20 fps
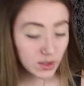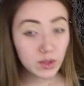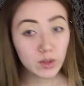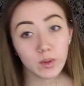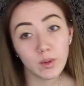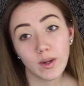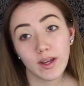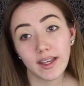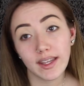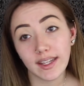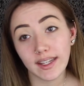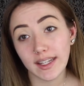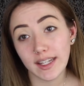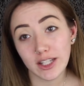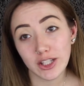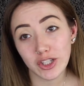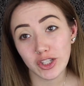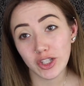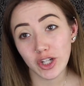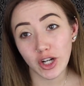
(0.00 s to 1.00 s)
to
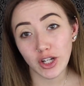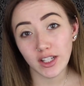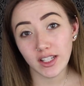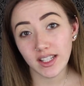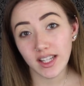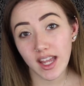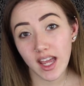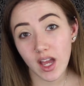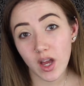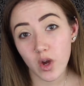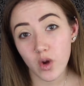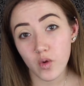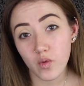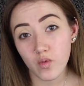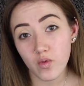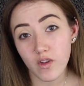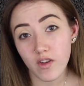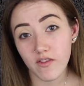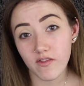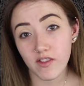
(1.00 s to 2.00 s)
get started now
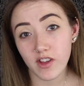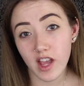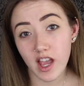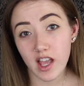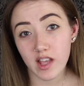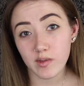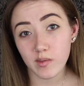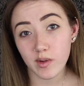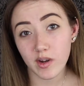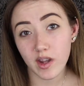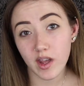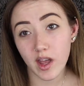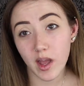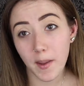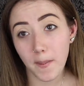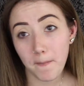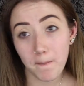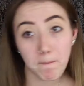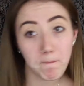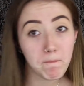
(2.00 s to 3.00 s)
if you guys want
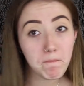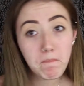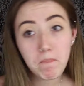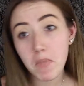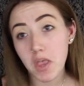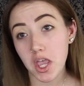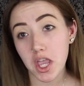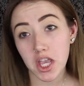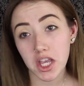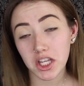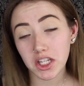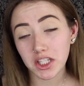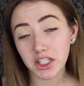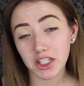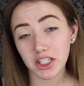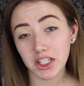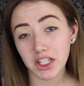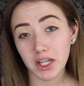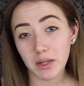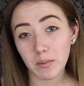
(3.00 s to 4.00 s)
to
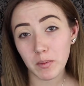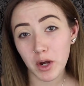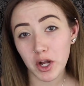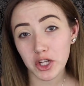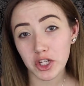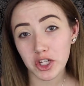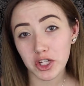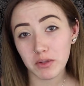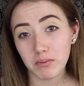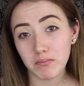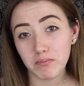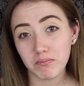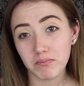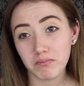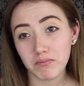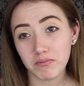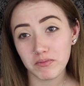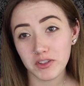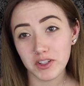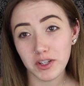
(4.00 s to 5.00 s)
keep watching,
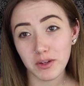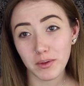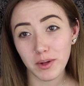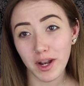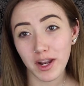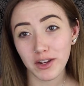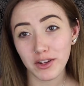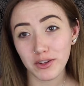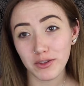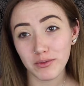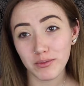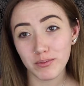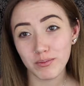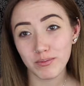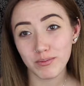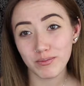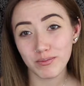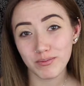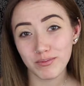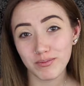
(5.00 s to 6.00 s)
see what I do
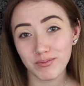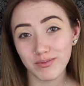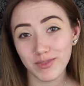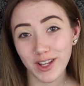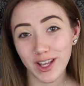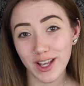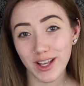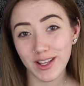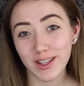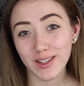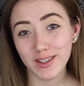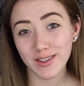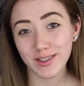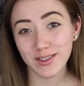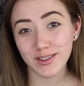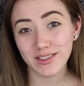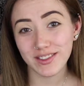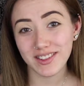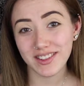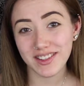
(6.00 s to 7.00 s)

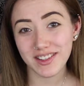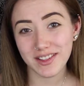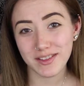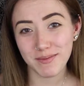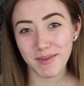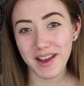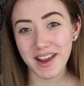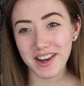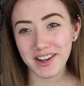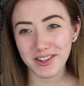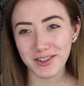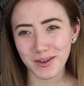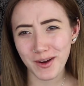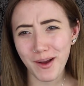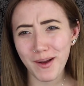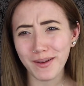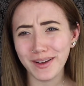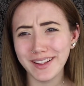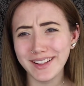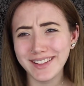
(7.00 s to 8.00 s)
because this is my intro
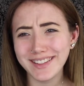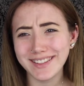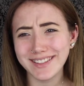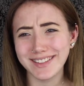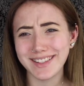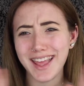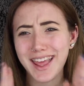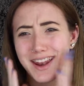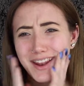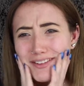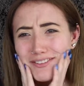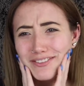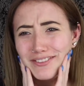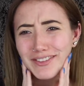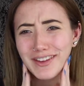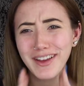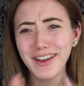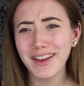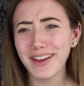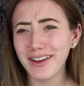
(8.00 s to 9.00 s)
instead
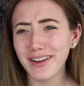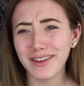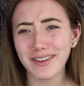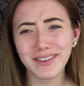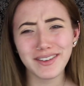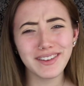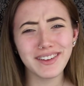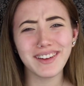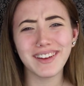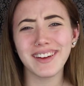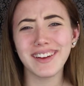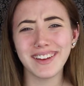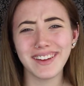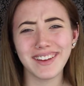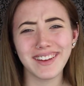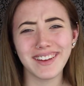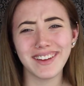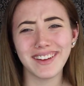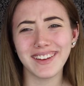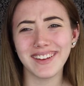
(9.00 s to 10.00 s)
of...
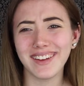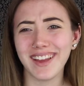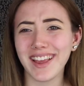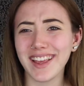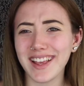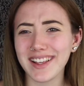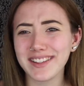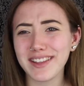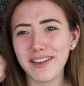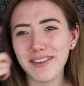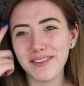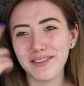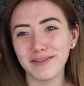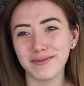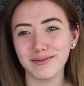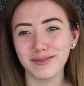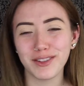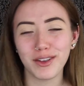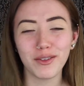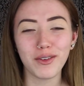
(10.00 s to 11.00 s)
I guess I
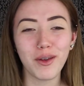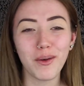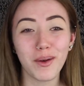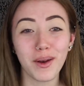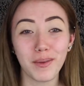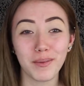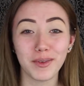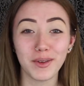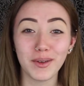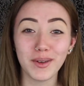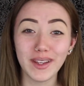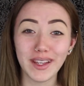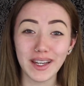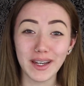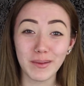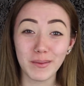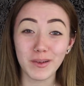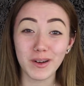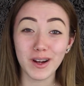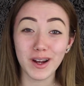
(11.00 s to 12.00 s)
don't know what I'm doing
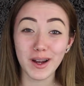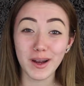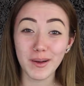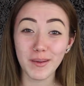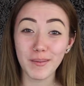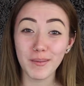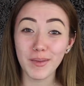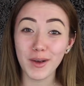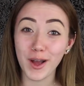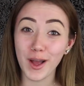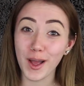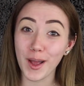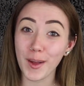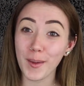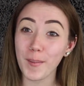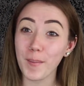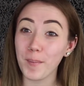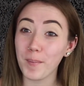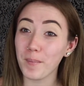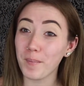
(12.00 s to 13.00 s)
anymore,
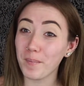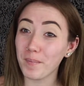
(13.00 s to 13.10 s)
but